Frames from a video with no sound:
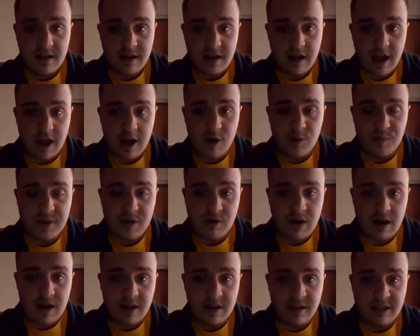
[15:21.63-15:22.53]
I hope you
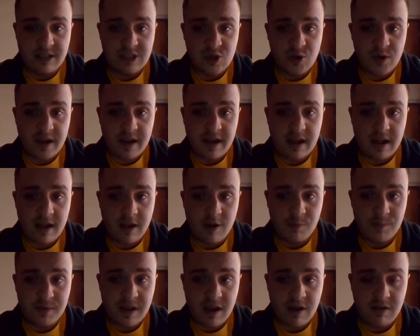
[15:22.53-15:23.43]
all enjoyed
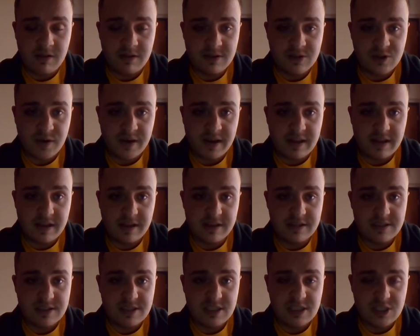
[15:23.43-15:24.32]

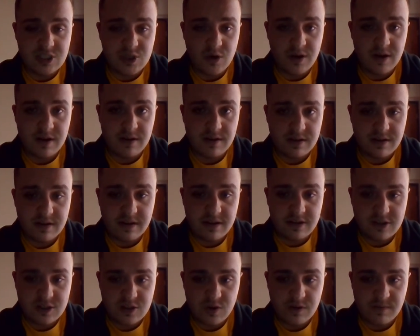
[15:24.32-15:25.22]
this short
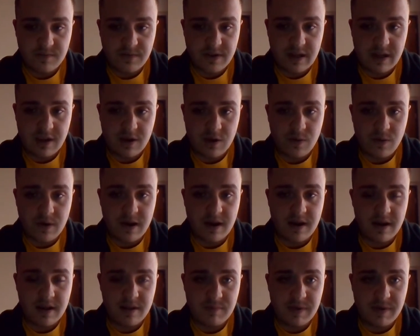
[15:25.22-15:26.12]
video
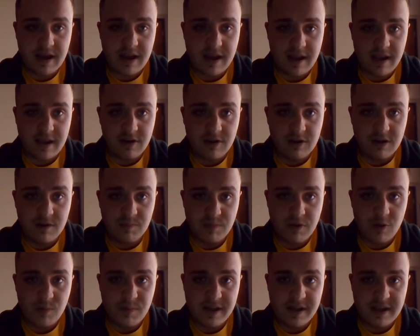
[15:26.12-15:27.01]
on my current
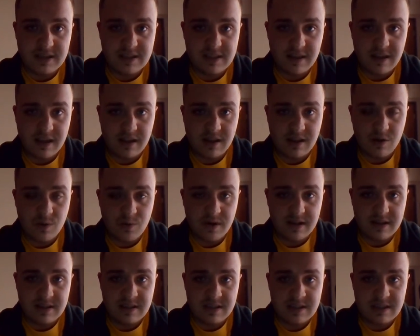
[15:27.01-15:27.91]
bowl picks, and then the
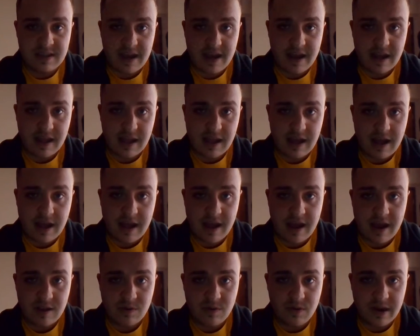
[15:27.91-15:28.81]
ones that I
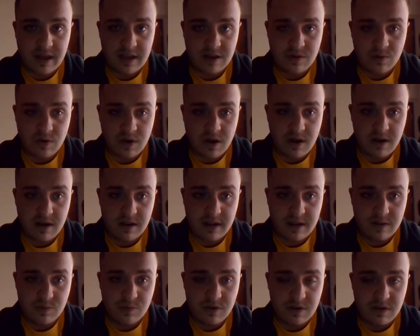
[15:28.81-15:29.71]
had right and wrong,
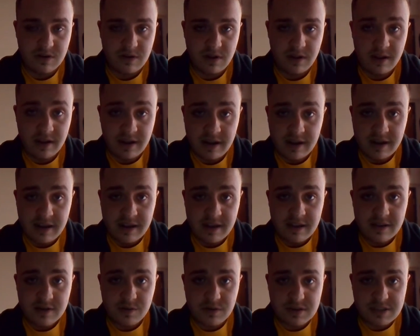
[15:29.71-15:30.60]
and
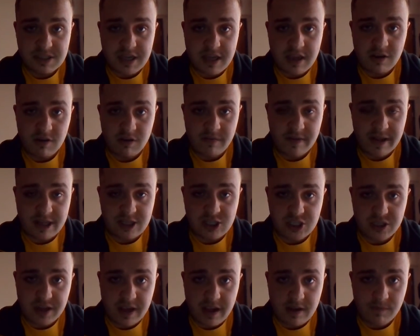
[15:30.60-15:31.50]
we'll see you
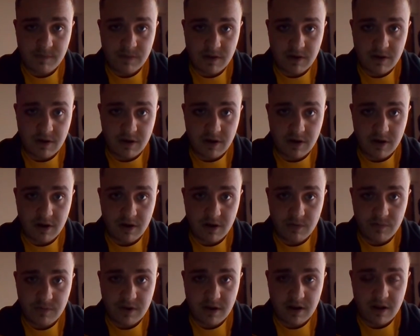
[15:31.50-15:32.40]
eventually
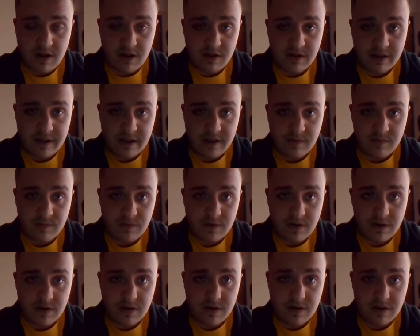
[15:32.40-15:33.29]

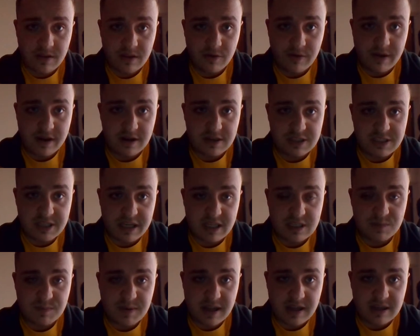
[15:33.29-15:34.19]
for New Year's
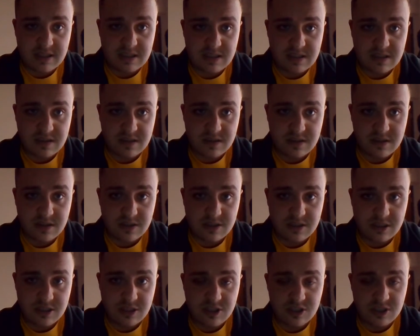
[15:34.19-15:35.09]
6 picks, so
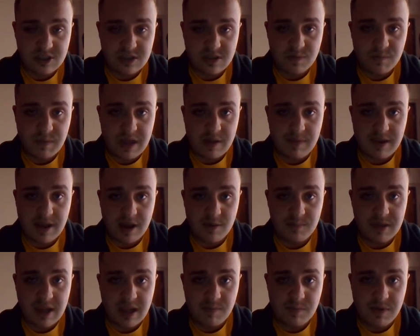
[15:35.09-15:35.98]
just to maybe
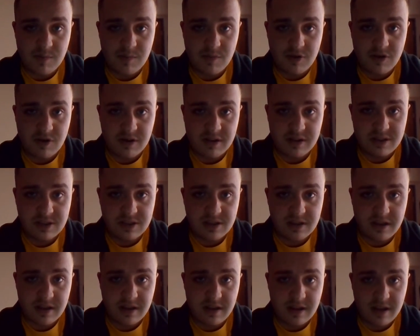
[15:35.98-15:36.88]
update my board
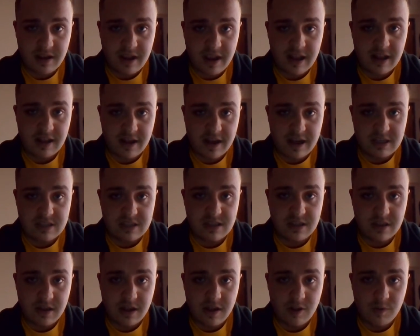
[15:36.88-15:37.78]
and analyze
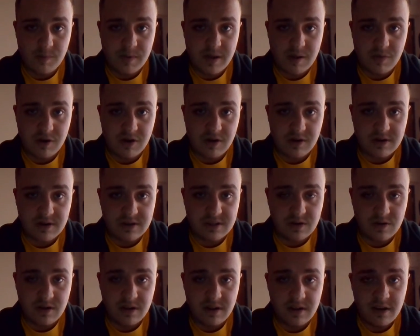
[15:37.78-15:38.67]
it a little bit more.
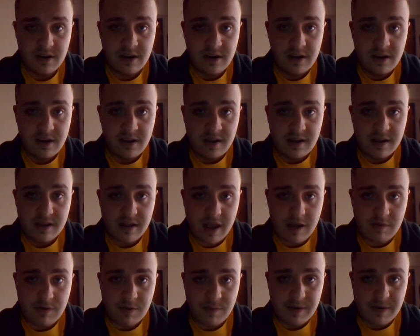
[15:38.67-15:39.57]
So
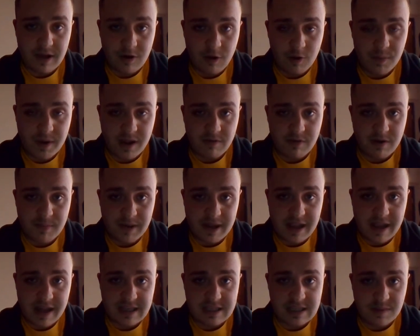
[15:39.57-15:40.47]
hope
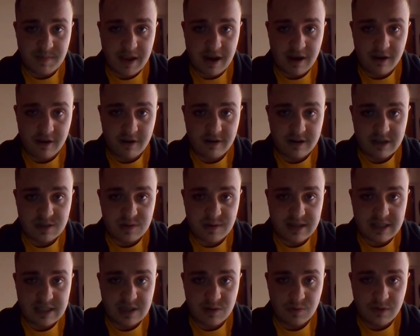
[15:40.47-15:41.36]
everybody has a Merry
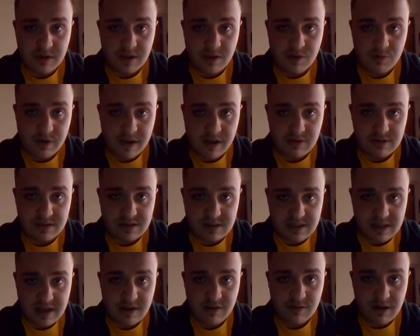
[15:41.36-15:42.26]
Christmas, and we'll
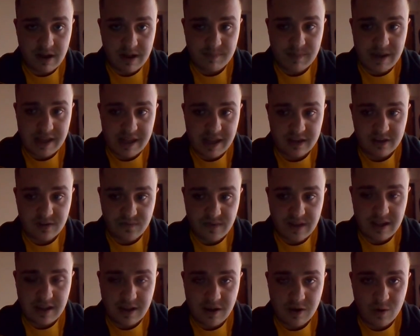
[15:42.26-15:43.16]
see you on my next
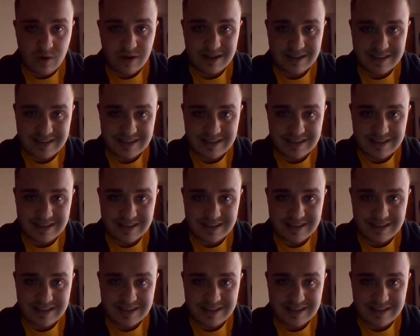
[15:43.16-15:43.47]
video.